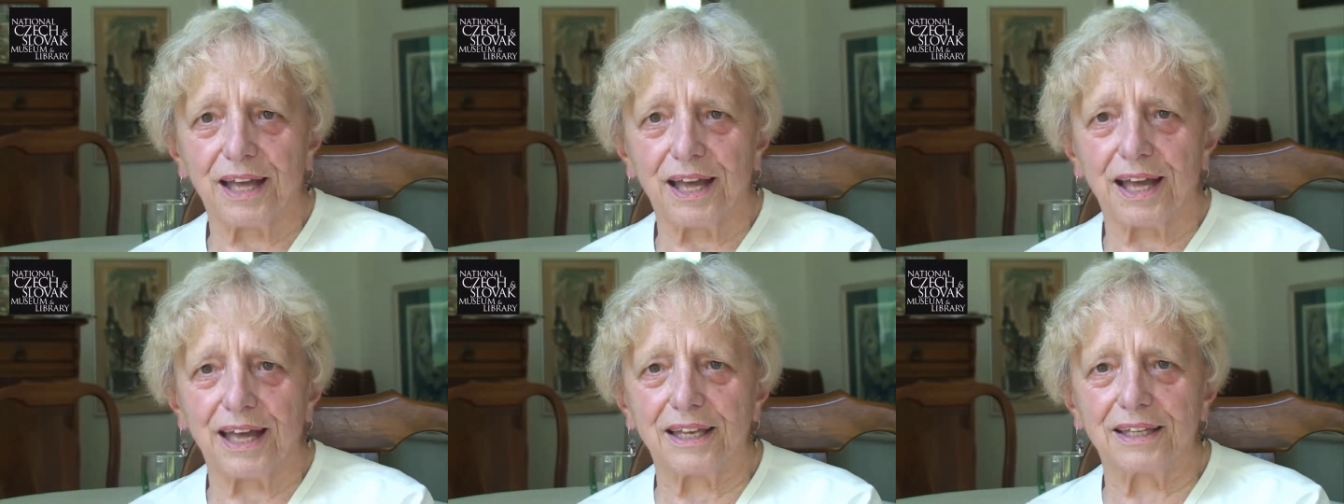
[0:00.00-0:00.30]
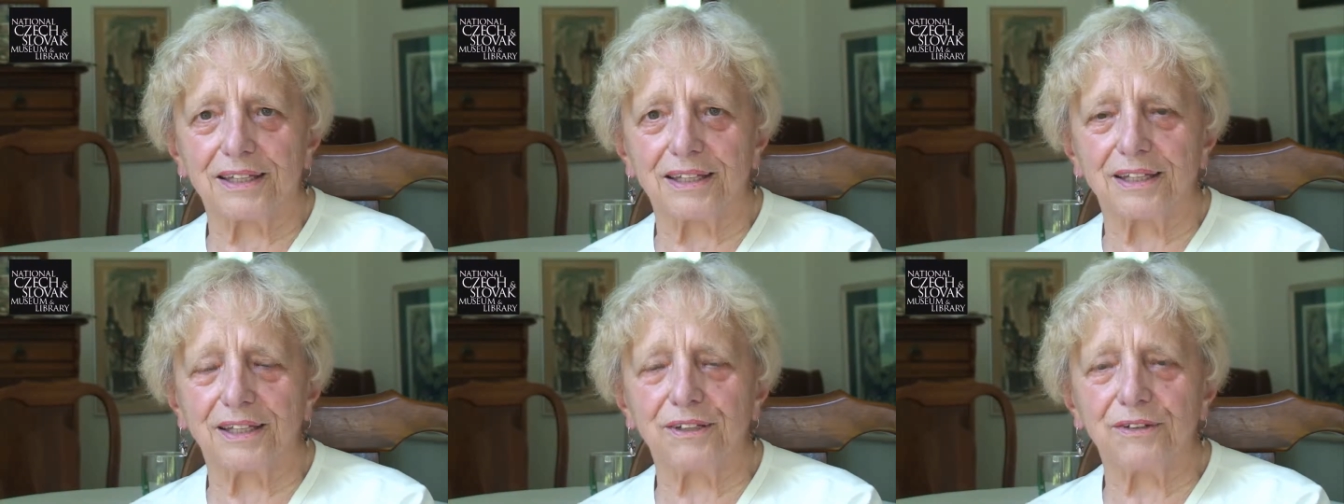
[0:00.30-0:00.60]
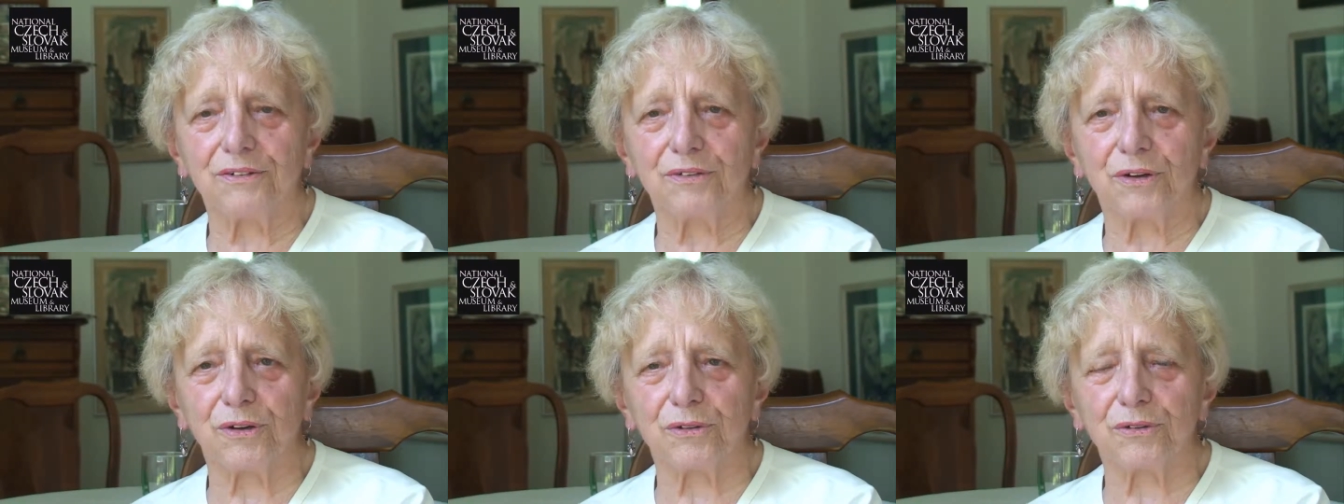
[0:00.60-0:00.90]
and he
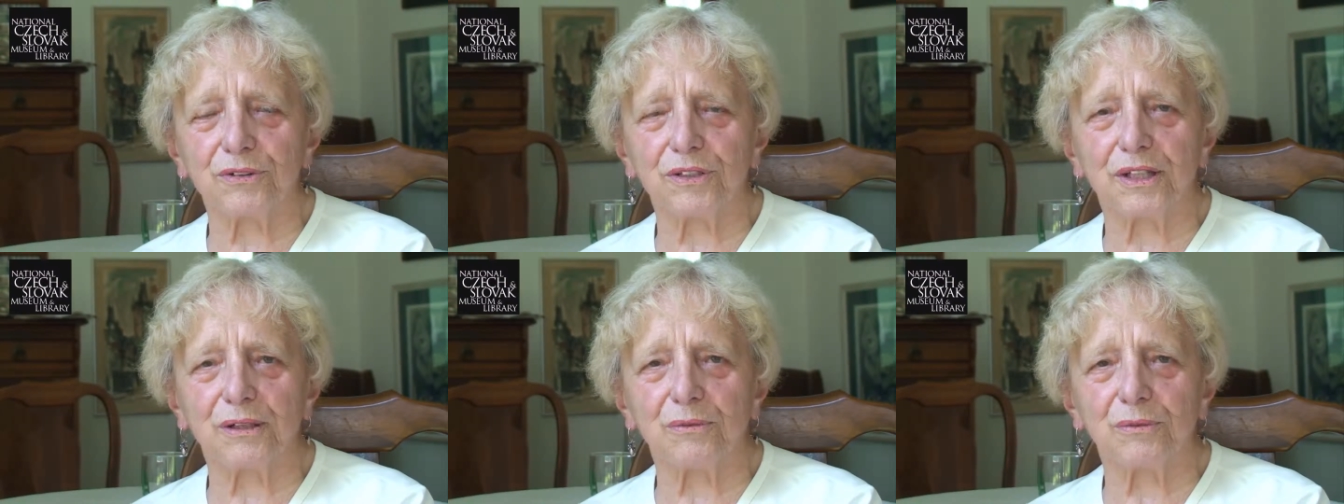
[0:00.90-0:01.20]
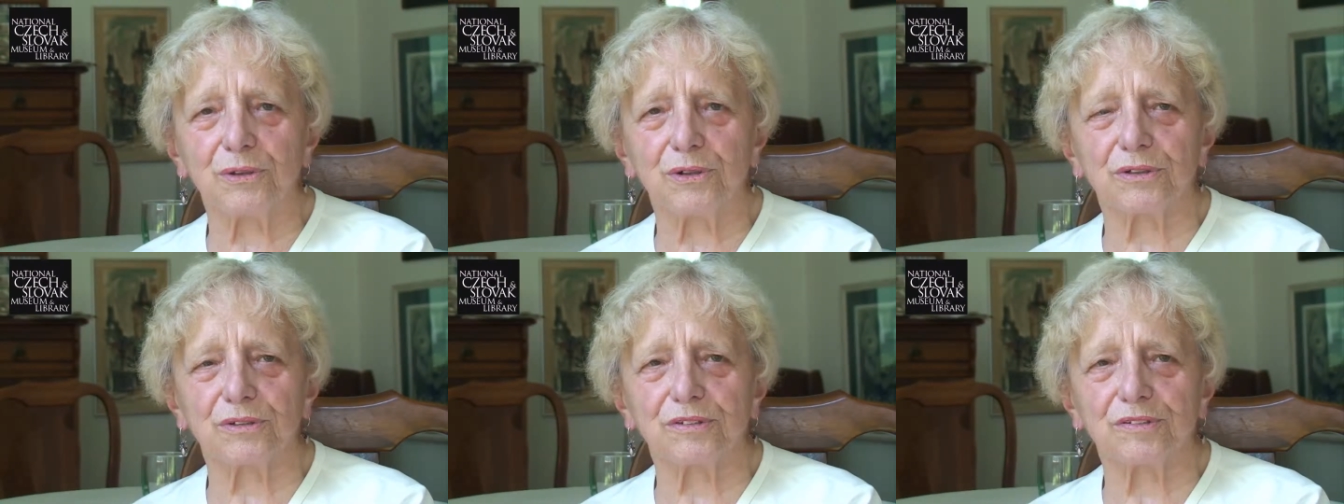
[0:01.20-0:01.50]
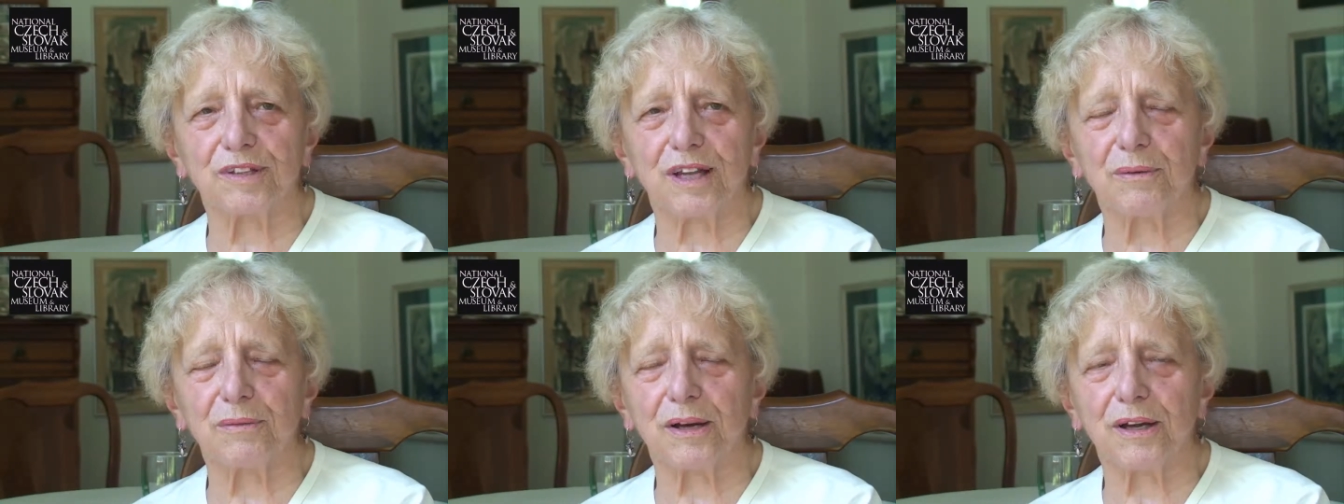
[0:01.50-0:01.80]
wrote them, or
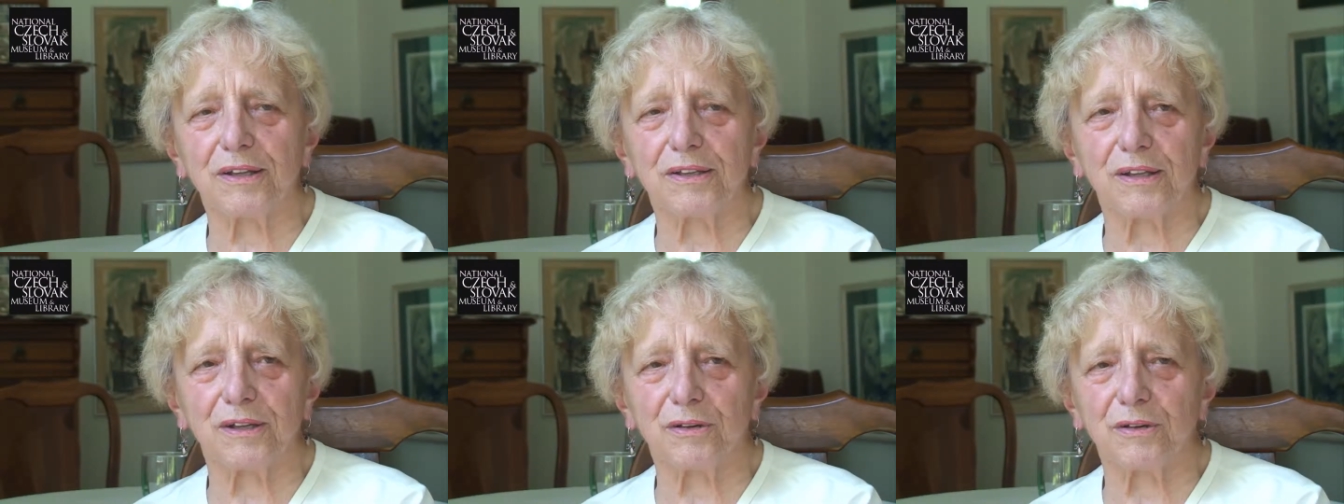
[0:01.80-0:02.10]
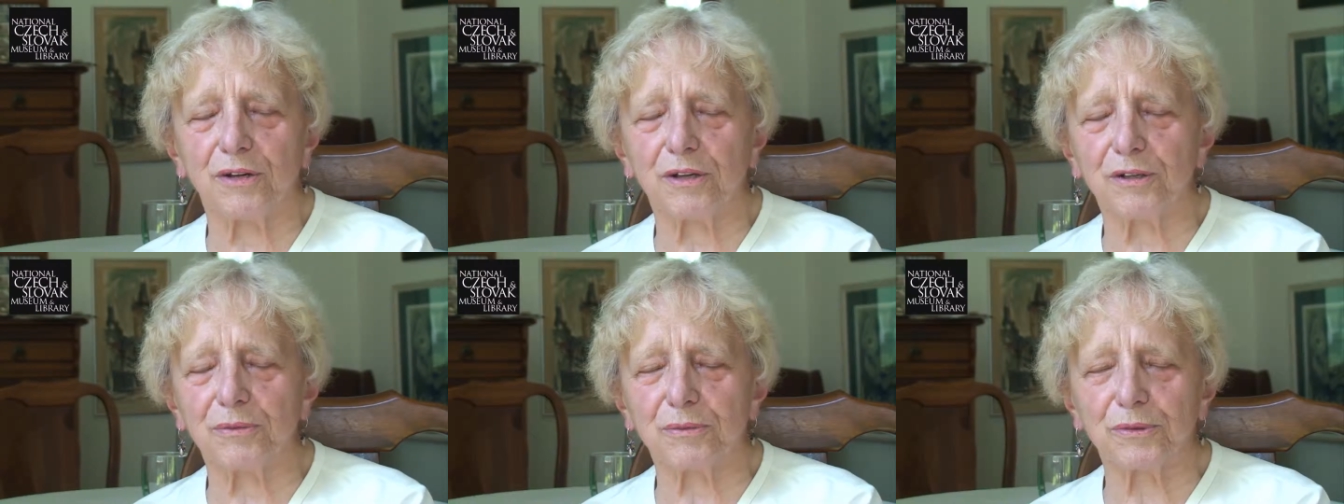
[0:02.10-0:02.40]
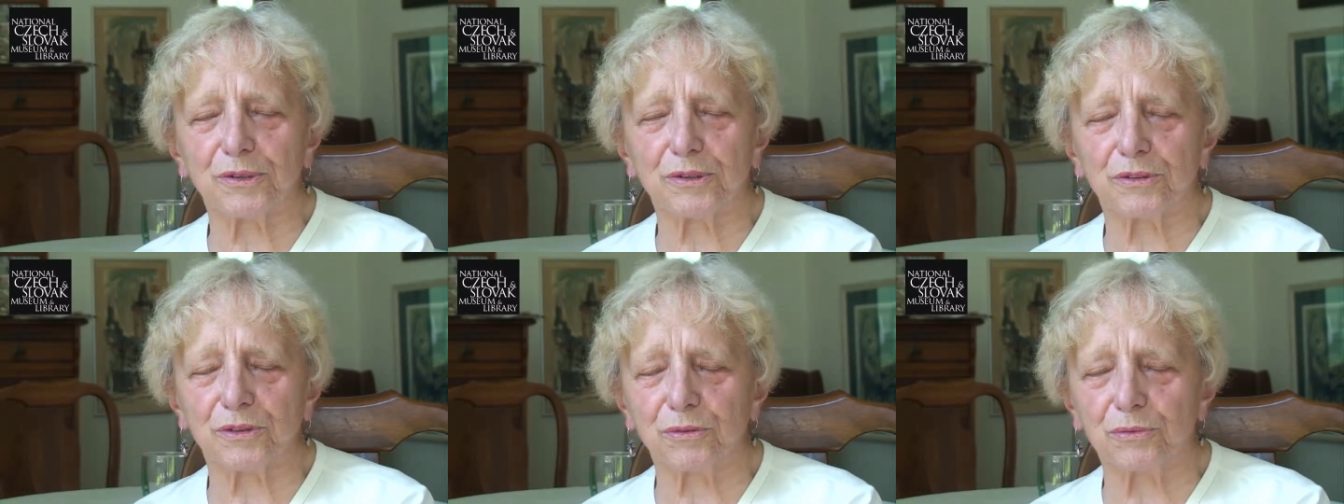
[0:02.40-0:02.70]
somehow they were able
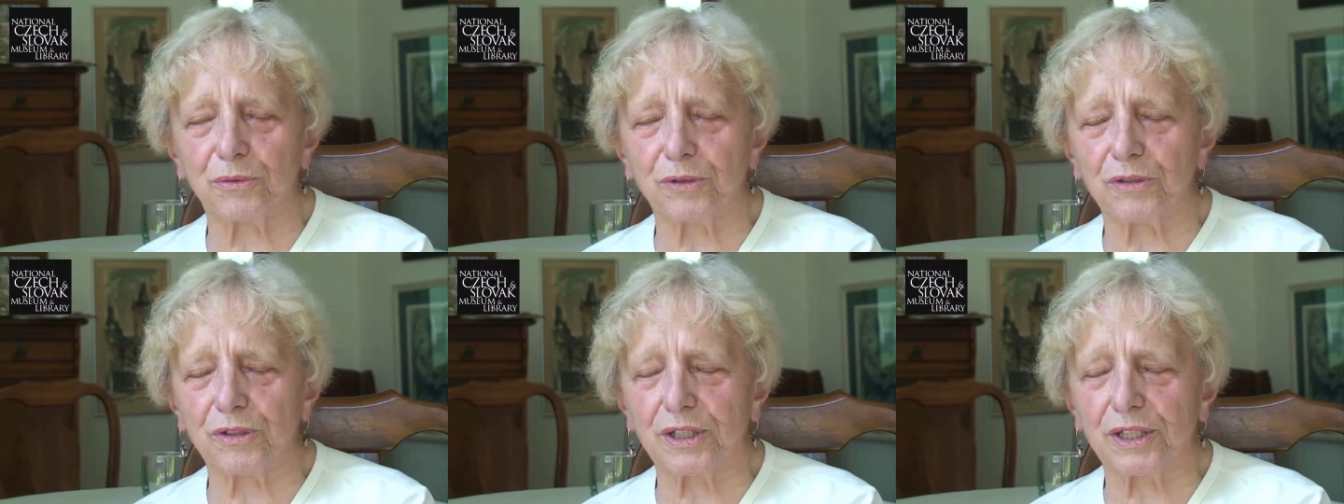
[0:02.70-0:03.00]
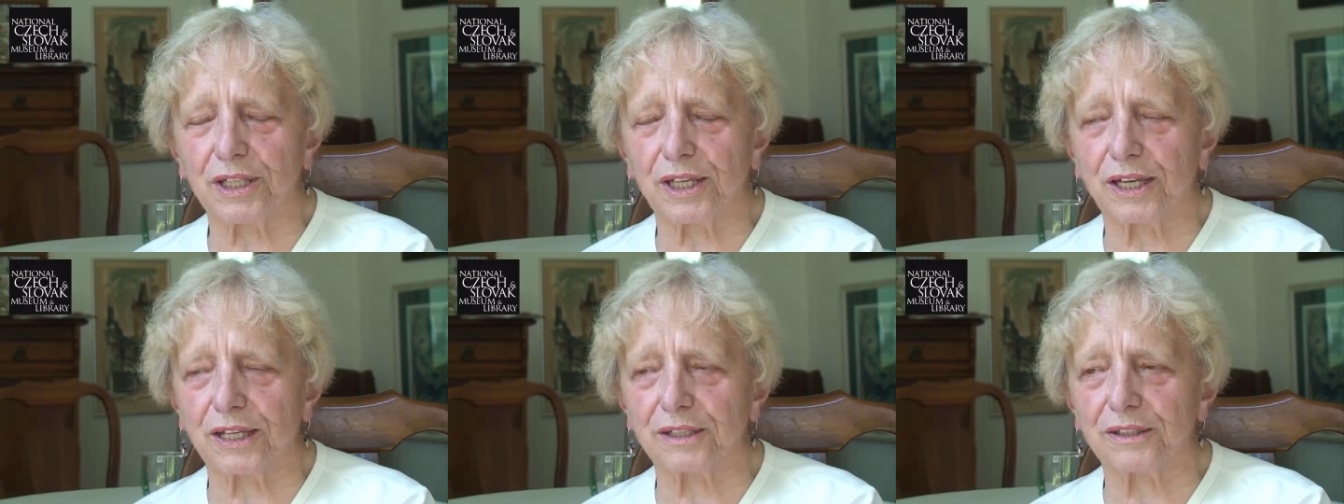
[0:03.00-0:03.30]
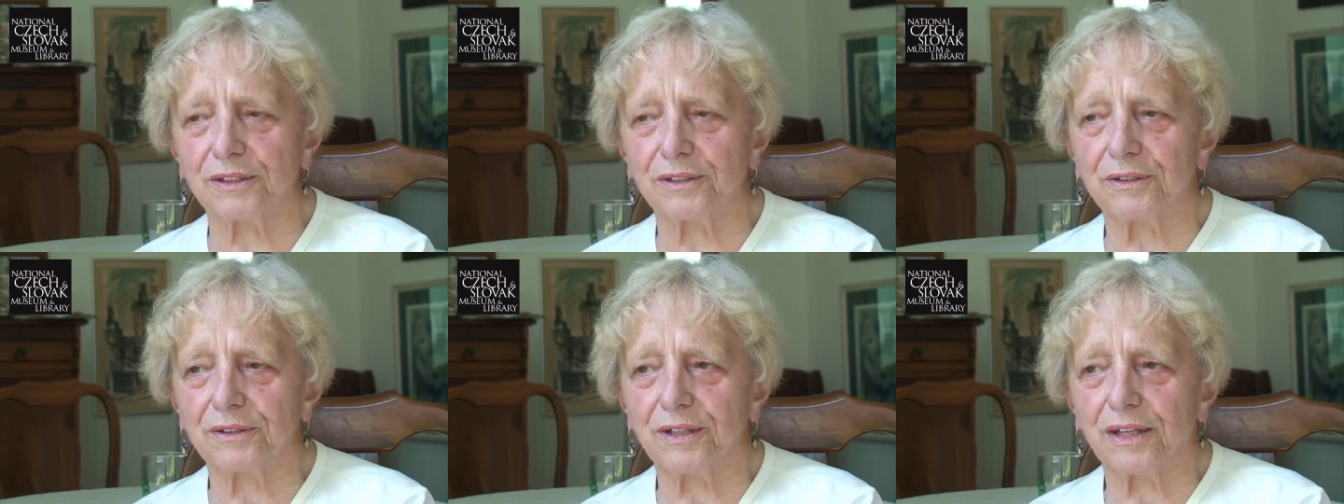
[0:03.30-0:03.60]
to communicate.